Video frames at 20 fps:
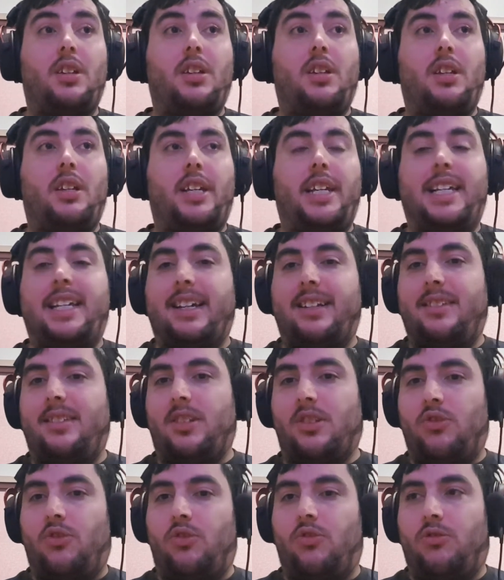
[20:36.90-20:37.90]
he gains
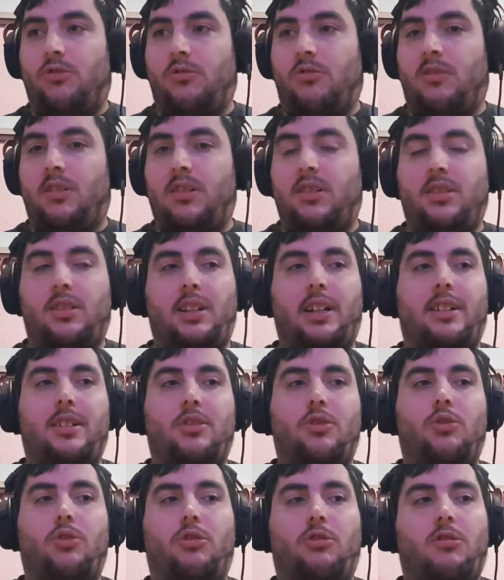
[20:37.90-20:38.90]
an aura. Like,
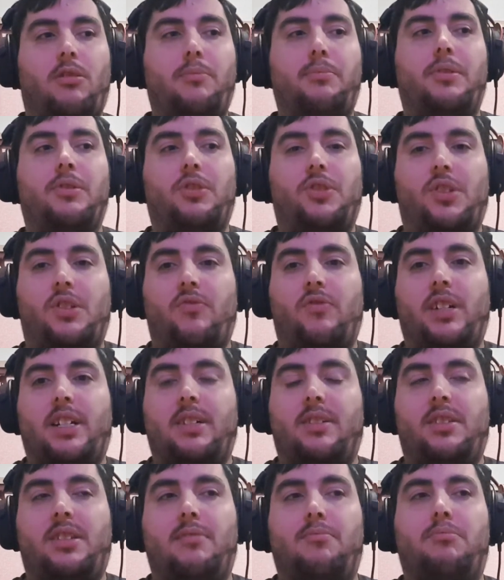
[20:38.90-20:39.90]
aura bursts
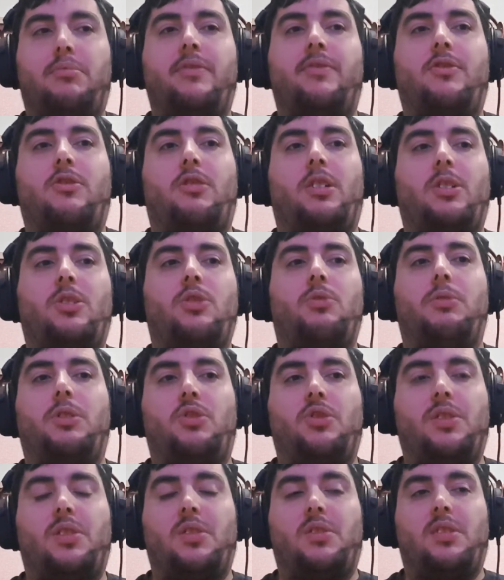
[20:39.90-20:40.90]
around him before he
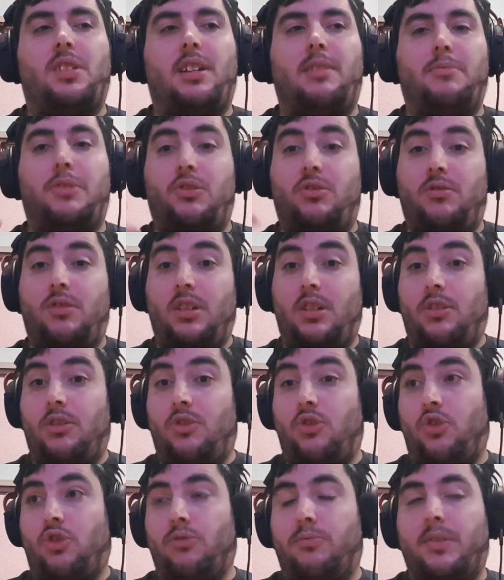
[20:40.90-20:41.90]
switches into that mode.
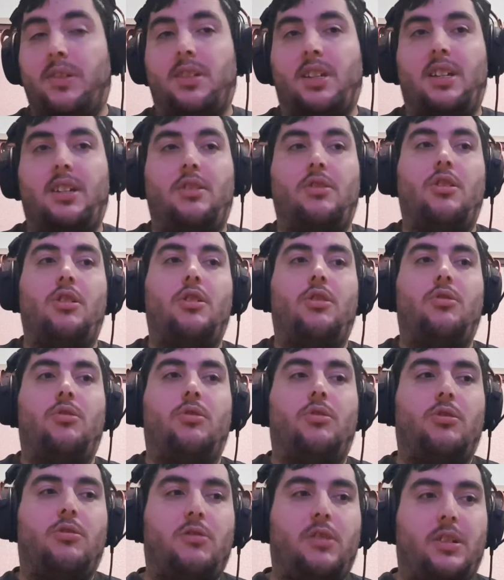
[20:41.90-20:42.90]
Super Saiyan,
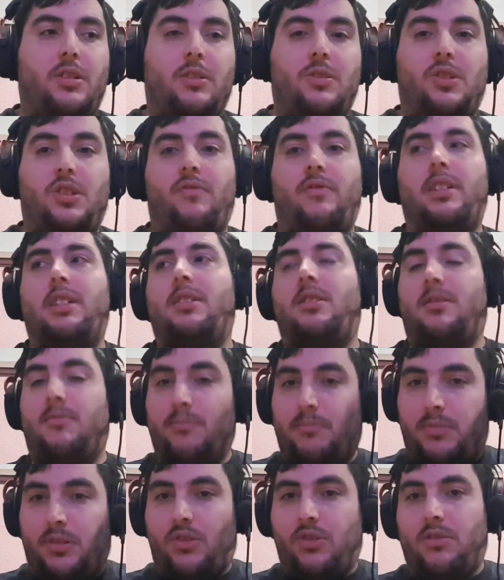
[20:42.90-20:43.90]
aura goes around him
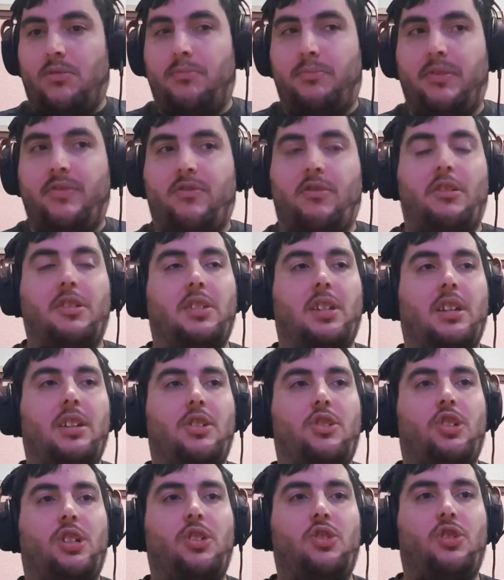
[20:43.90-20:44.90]
before his hair
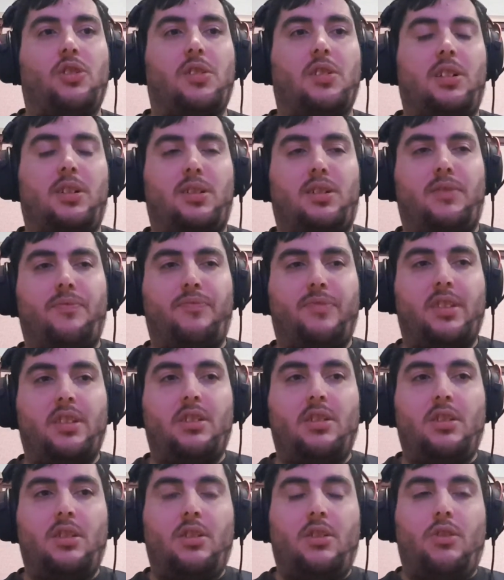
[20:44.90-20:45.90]
changes colour.
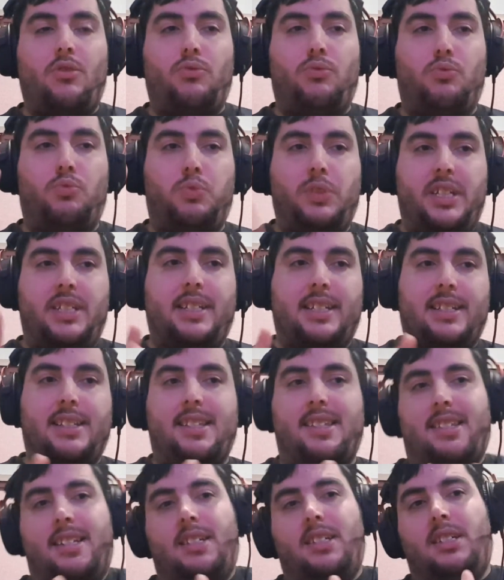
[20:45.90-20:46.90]
We can
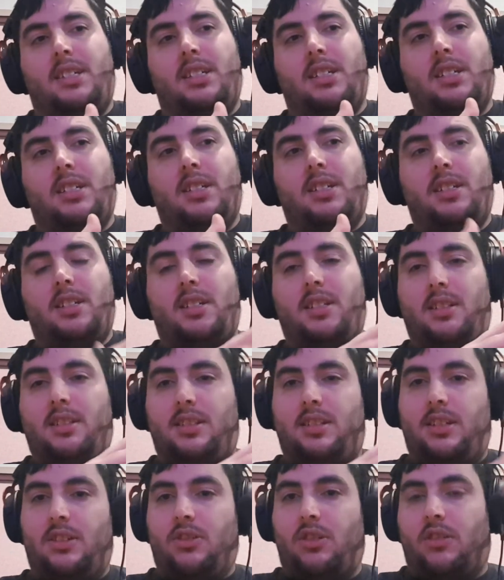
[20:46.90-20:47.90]
see
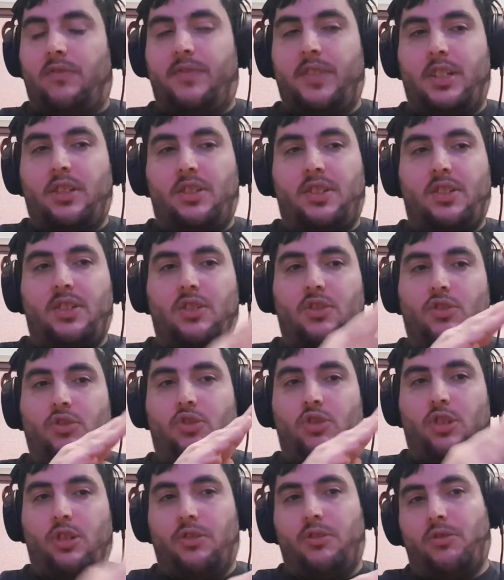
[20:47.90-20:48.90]
the obvious
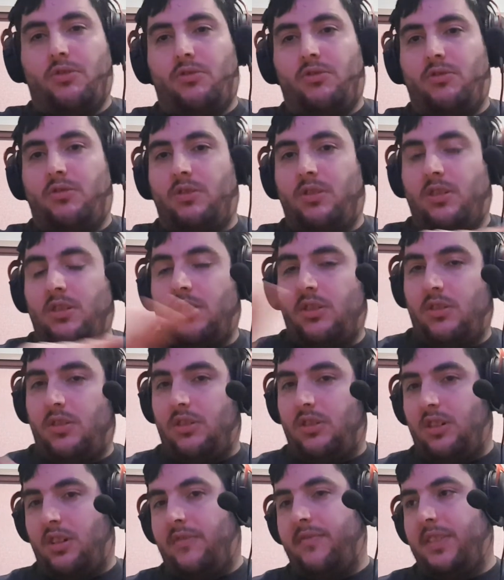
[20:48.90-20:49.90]
turn on
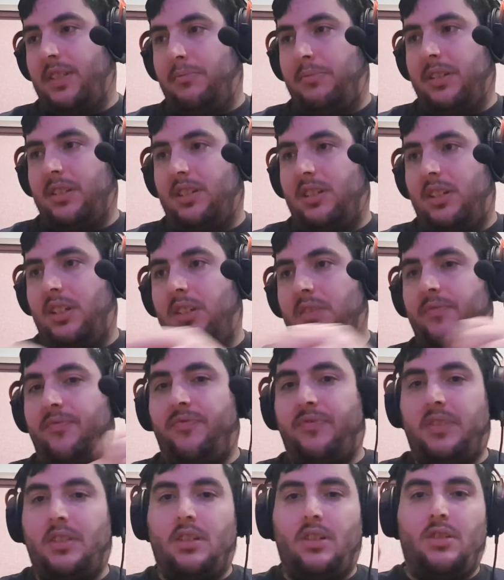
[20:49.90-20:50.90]
of an ability.
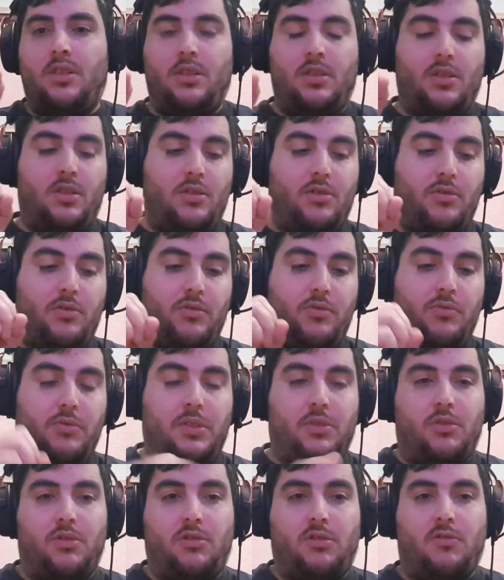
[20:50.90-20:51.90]
With
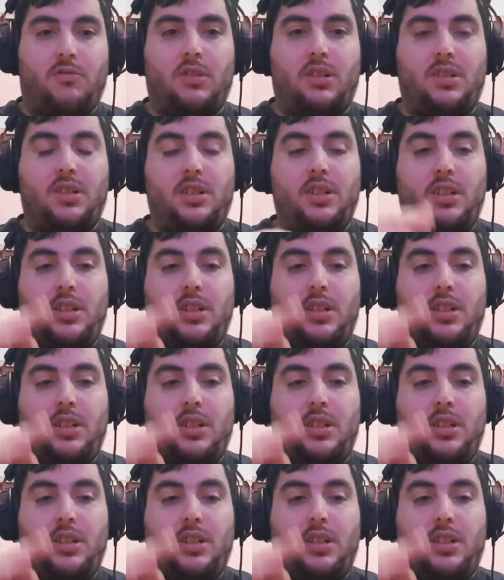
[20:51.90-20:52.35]
aura,